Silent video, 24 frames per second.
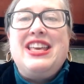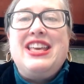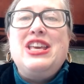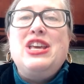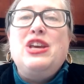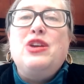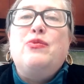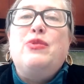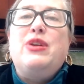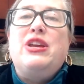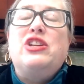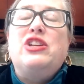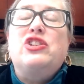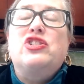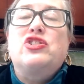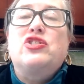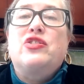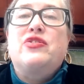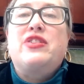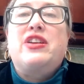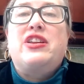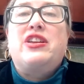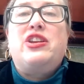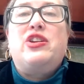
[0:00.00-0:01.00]
We ensure
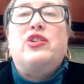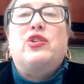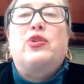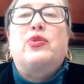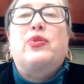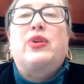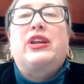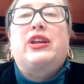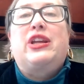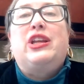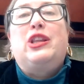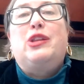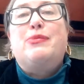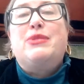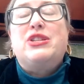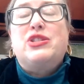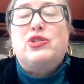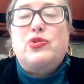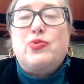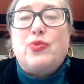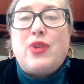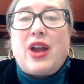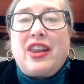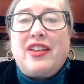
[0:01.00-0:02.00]
that your curriculum is
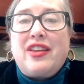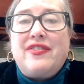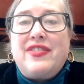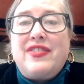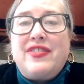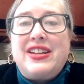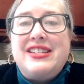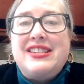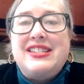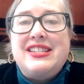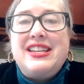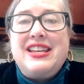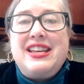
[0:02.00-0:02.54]
relevant,